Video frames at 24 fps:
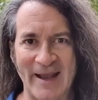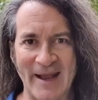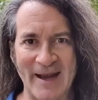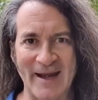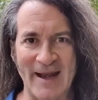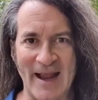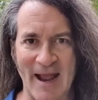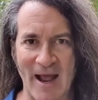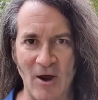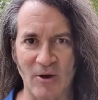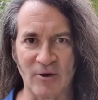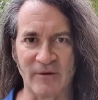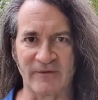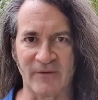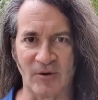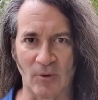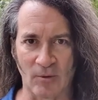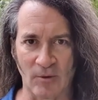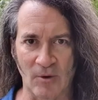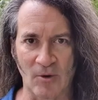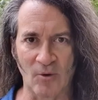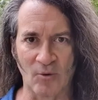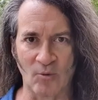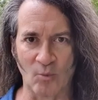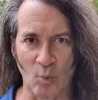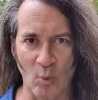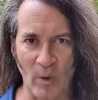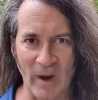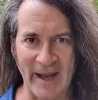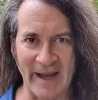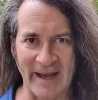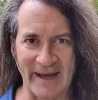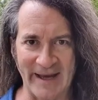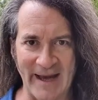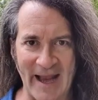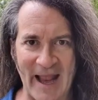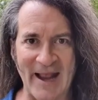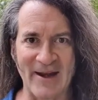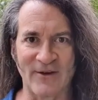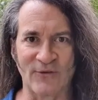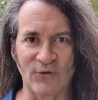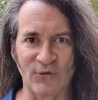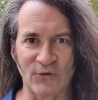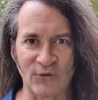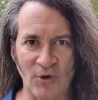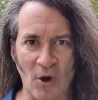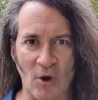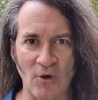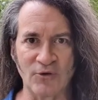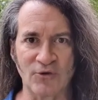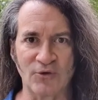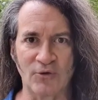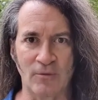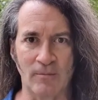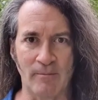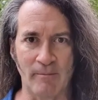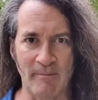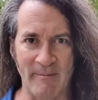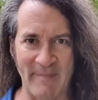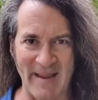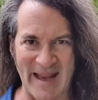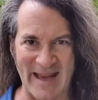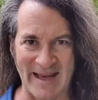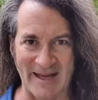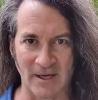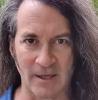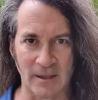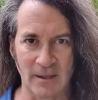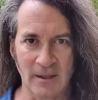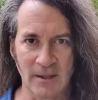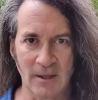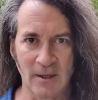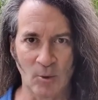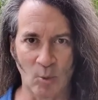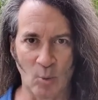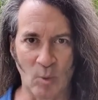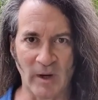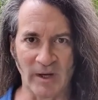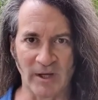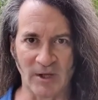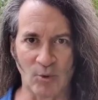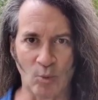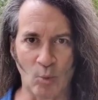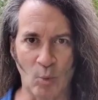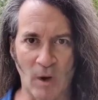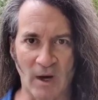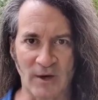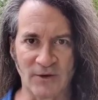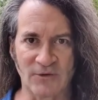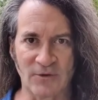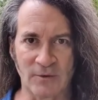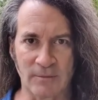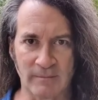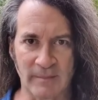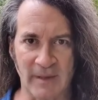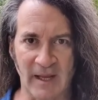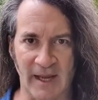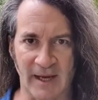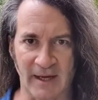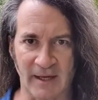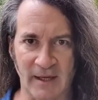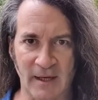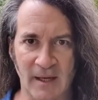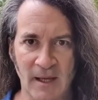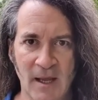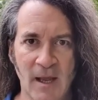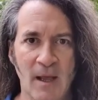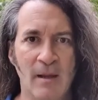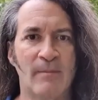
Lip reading: get out of your own way and start to make what you want to make.